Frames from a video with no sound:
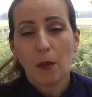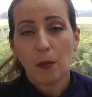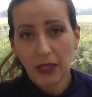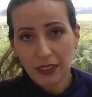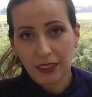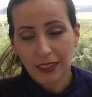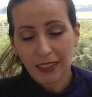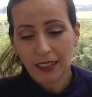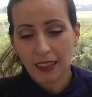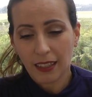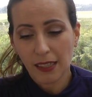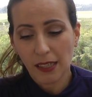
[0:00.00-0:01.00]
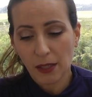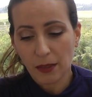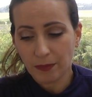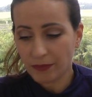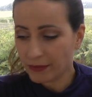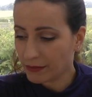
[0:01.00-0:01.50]
but
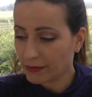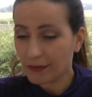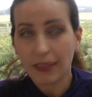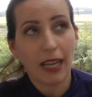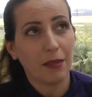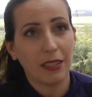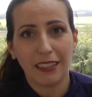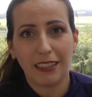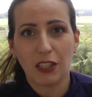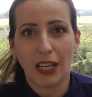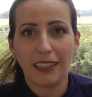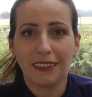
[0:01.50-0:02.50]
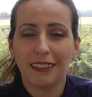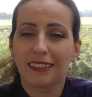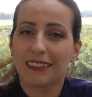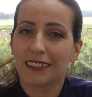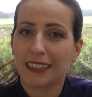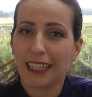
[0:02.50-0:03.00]
I'm here inside,
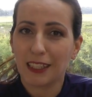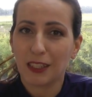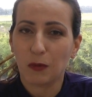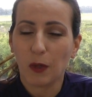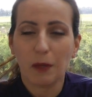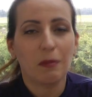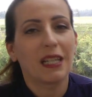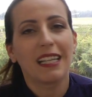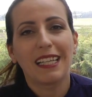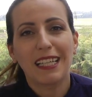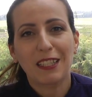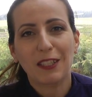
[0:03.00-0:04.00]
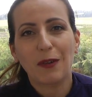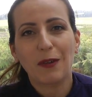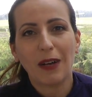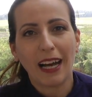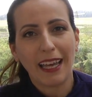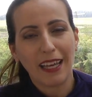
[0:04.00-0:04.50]
nice and warm,
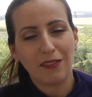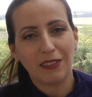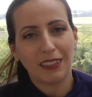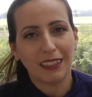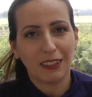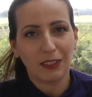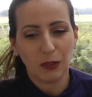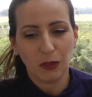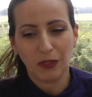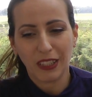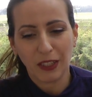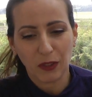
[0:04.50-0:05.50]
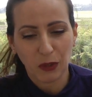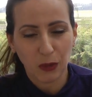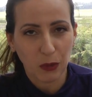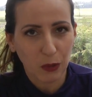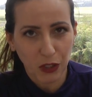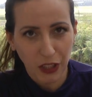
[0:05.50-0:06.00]
so I have a new video
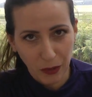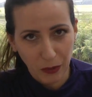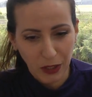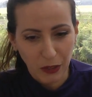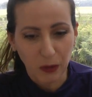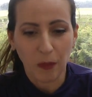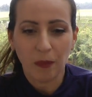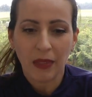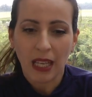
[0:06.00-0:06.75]
to share with you.